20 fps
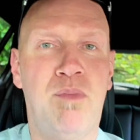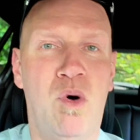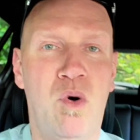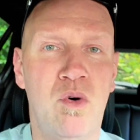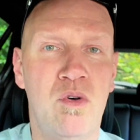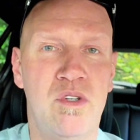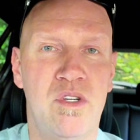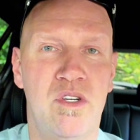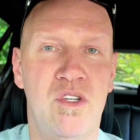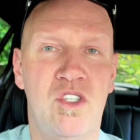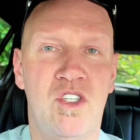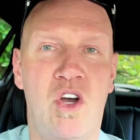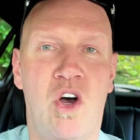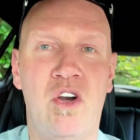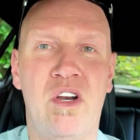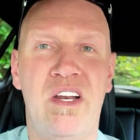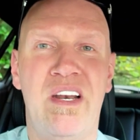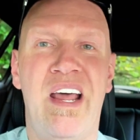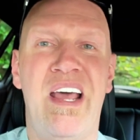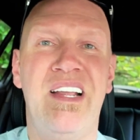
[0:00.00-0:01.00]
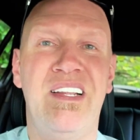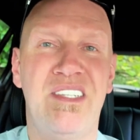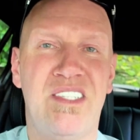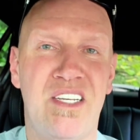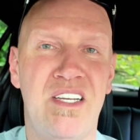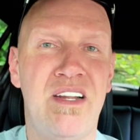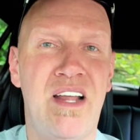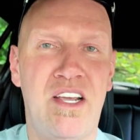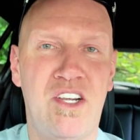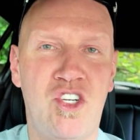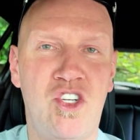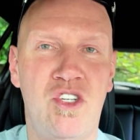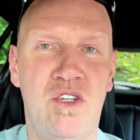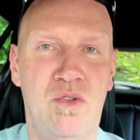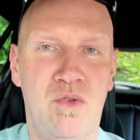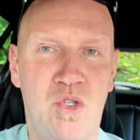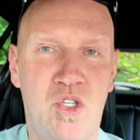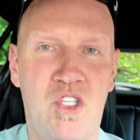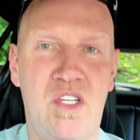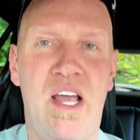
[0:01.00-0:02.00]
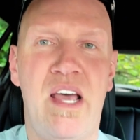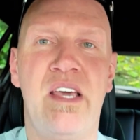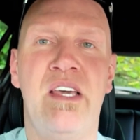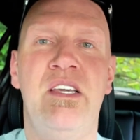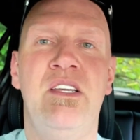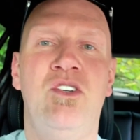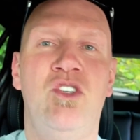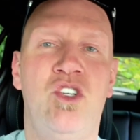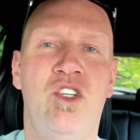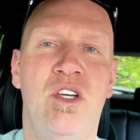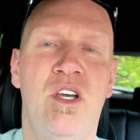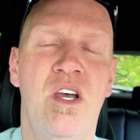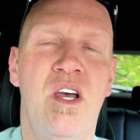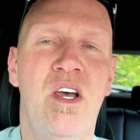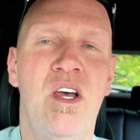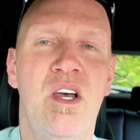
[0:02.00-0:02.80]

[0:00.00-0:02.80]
borders on an international stage,